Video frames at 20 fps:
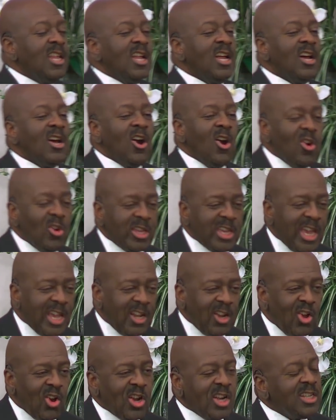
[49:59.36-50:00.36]
okay,
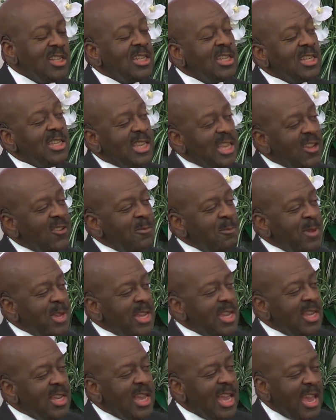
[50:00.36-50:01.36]
Lord, give
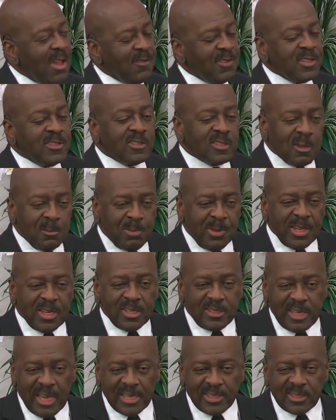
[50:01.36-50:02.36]
me heaven's complete
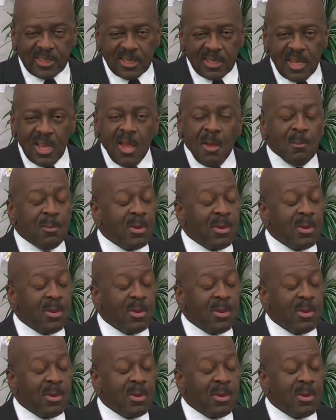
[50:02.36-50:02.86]
attention, but